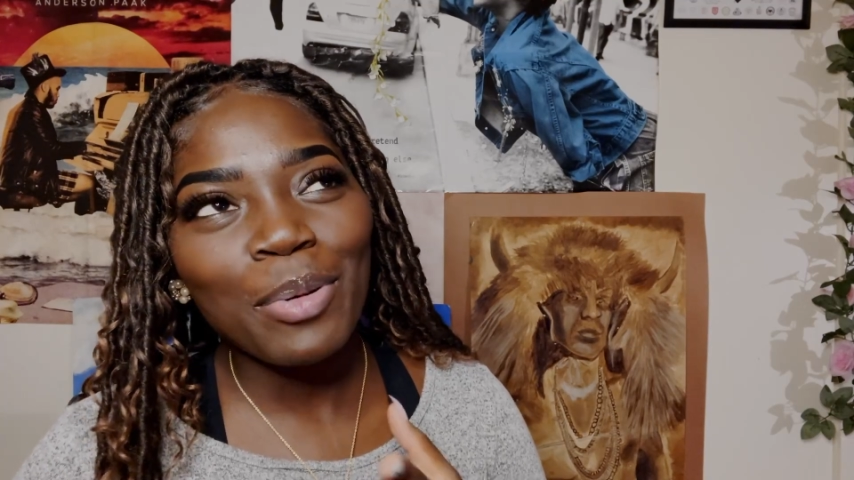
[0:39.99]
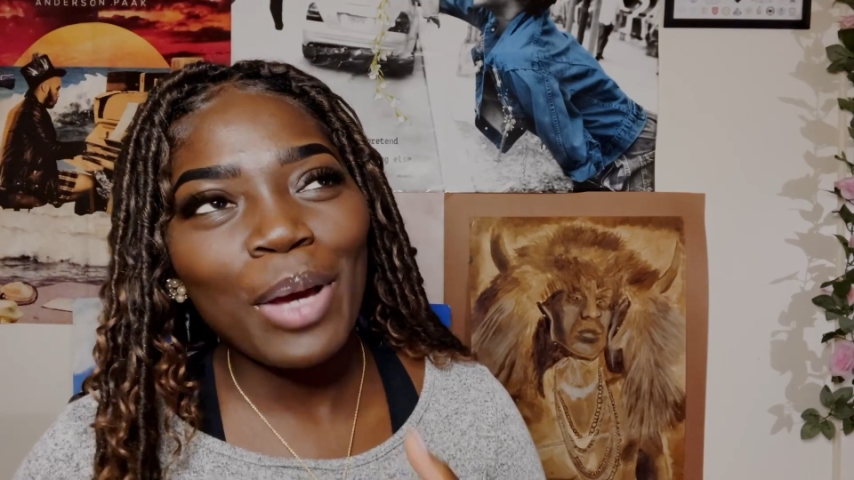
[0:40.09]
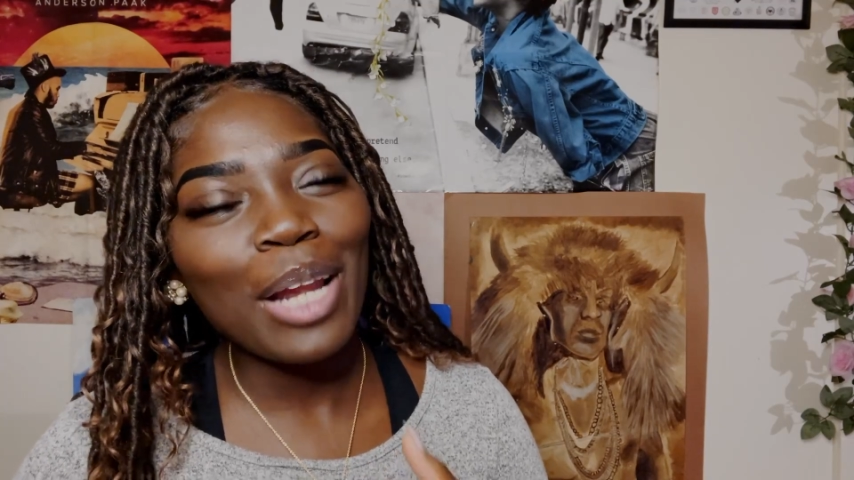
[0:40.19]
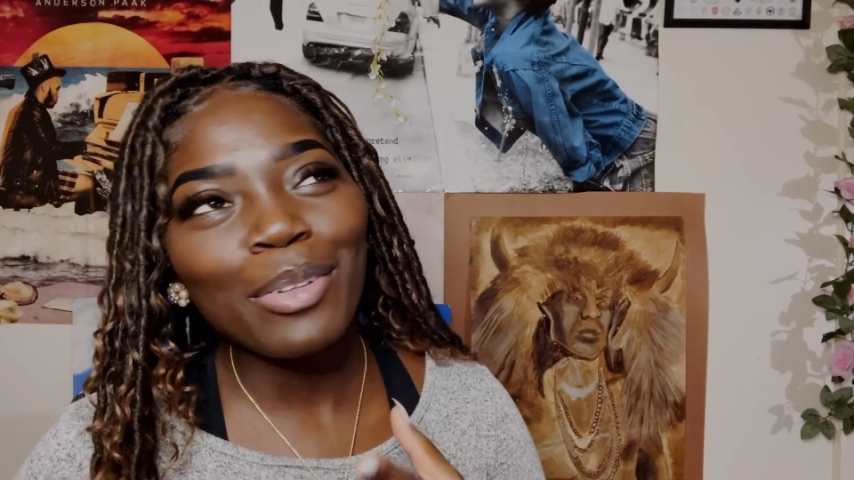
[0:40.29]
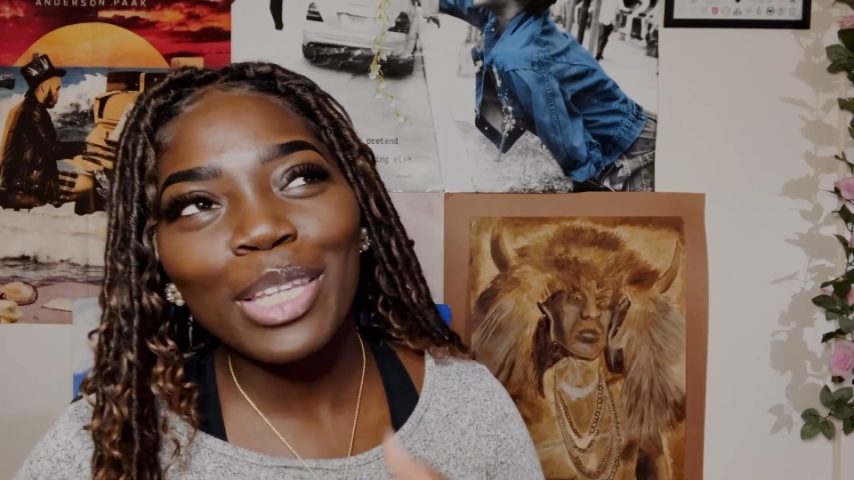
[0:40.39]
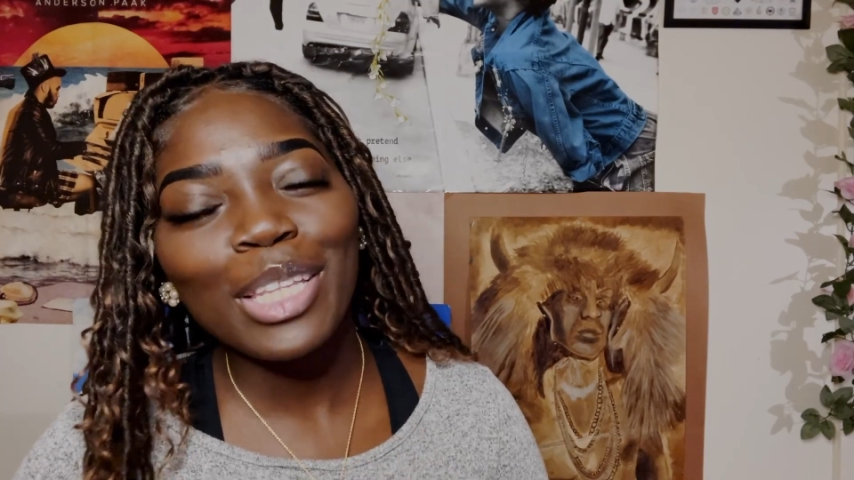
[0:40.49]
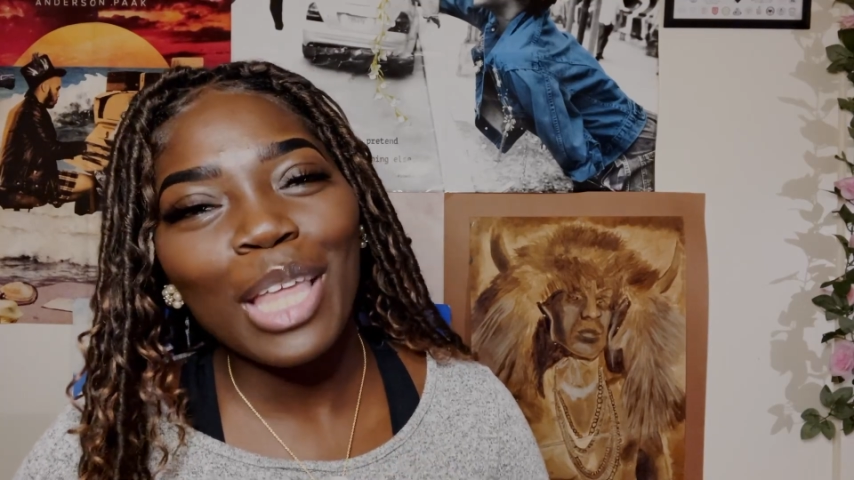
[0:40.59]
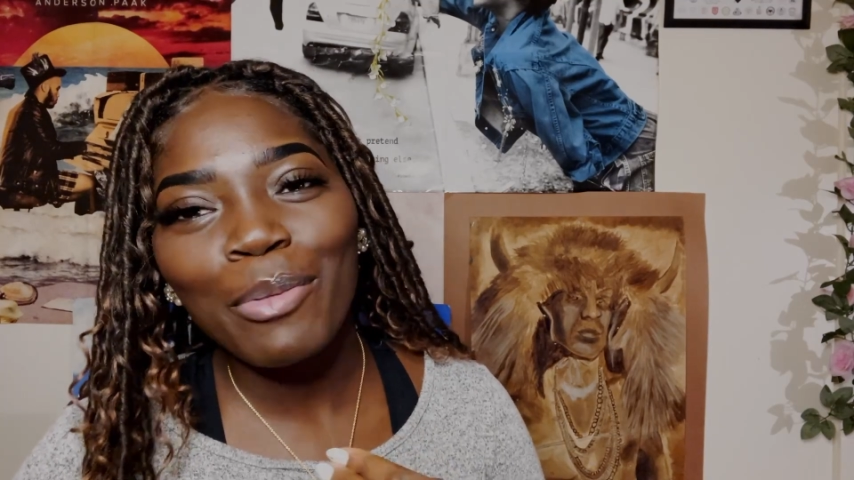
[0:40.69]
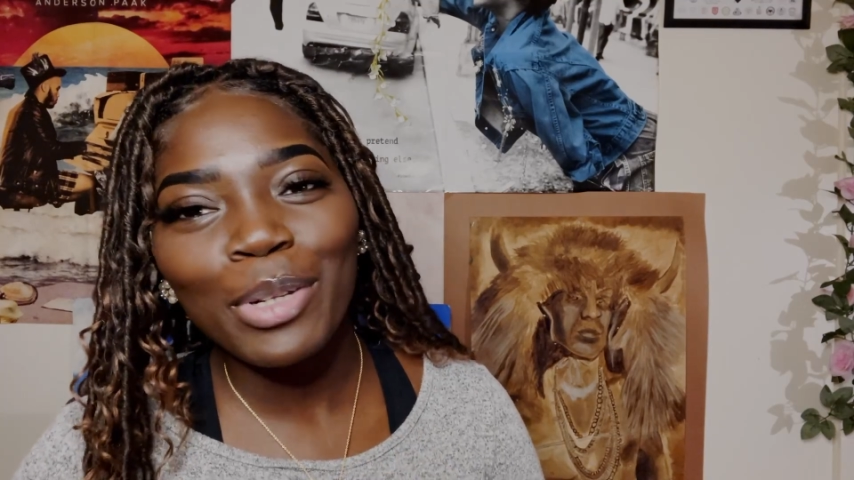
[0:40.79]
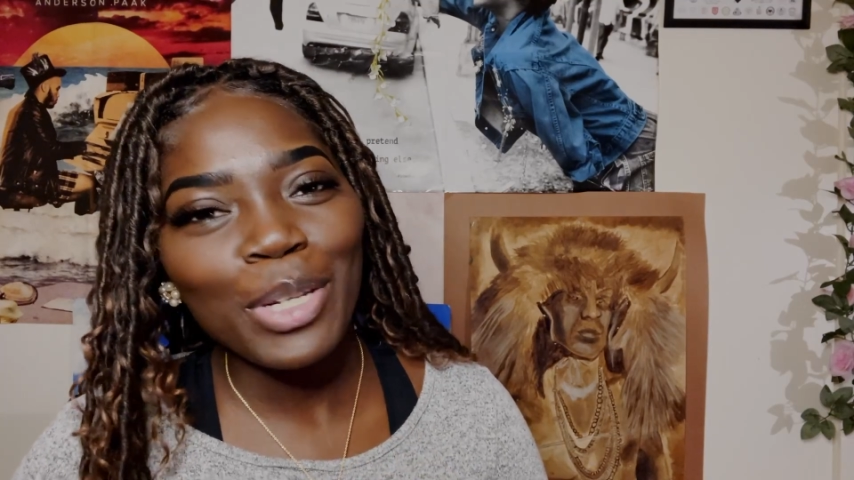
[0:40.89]
I don't think
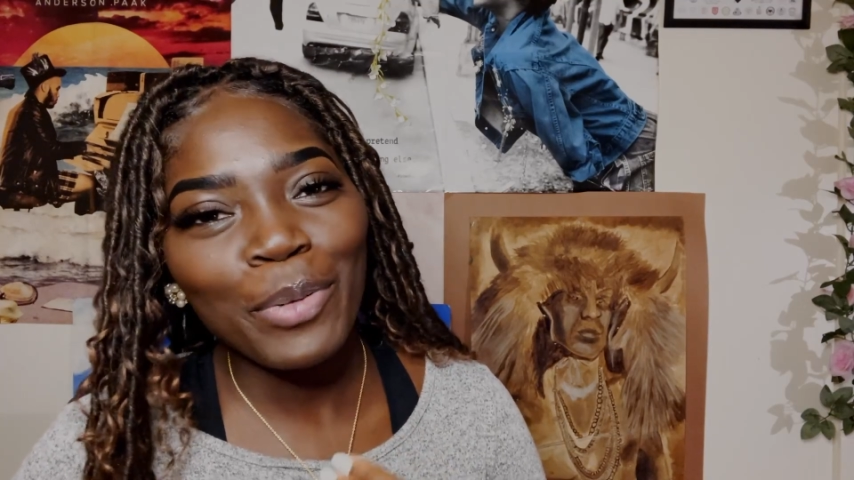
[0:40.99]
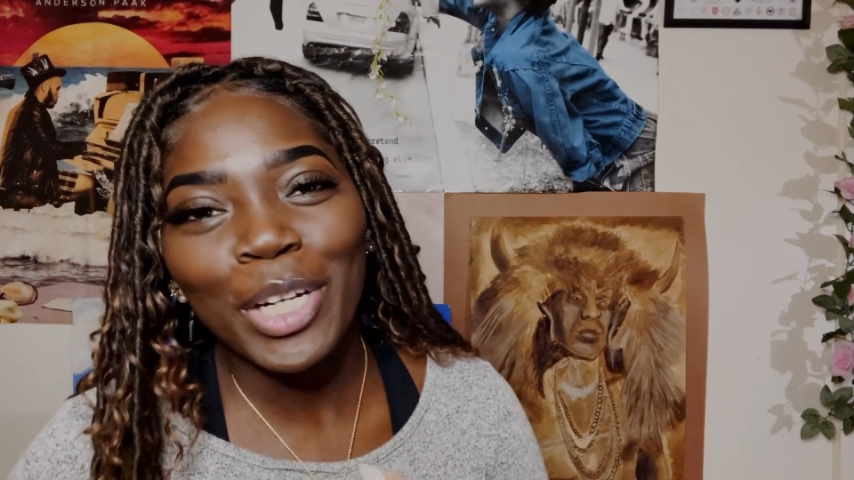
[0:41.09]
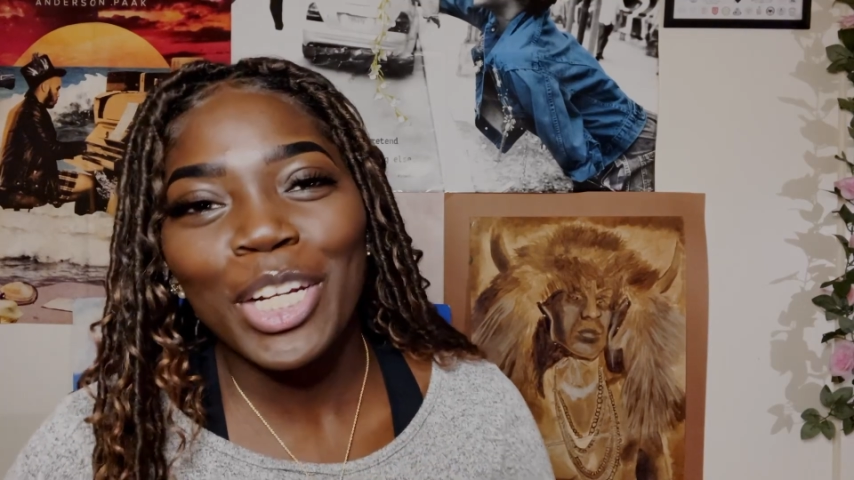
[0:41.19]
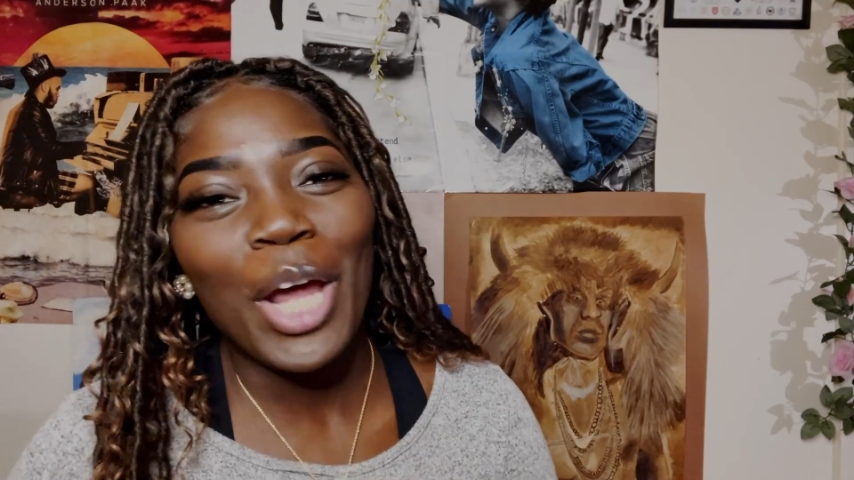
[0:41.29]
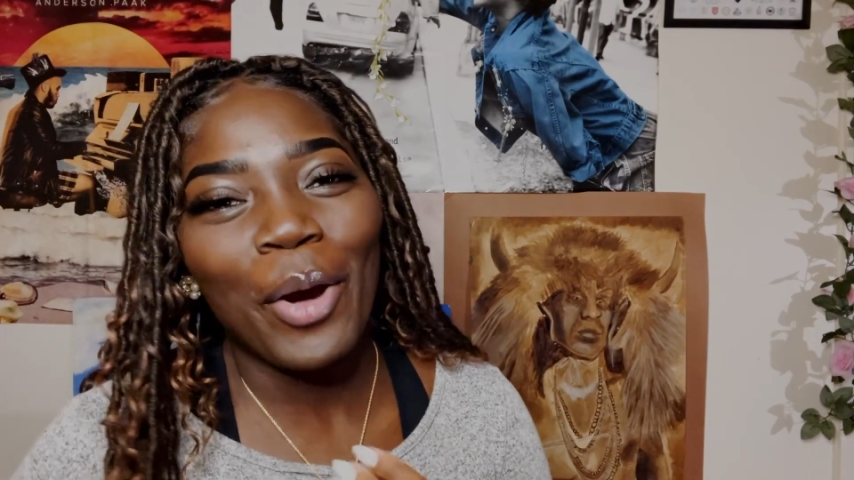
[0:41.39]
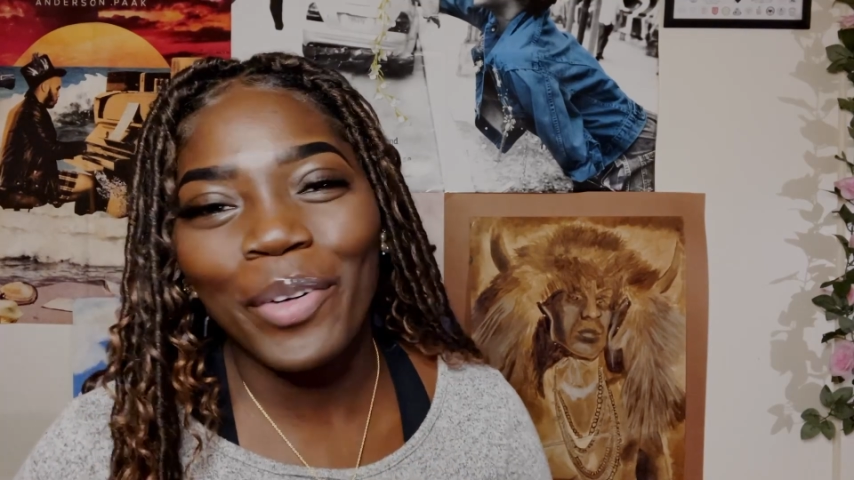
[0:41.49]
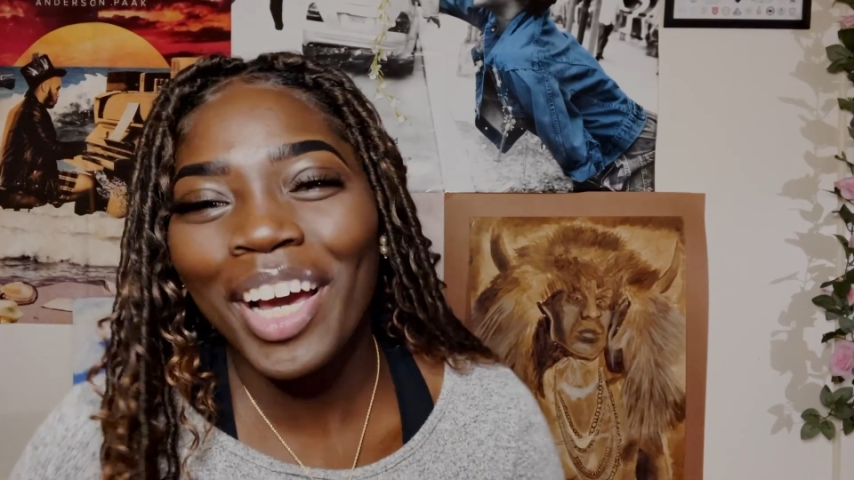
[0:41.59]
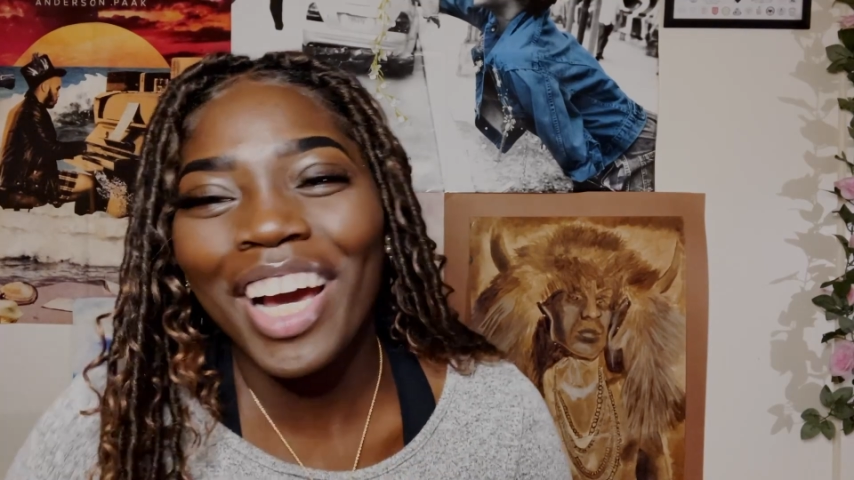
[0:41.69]
they would want to know.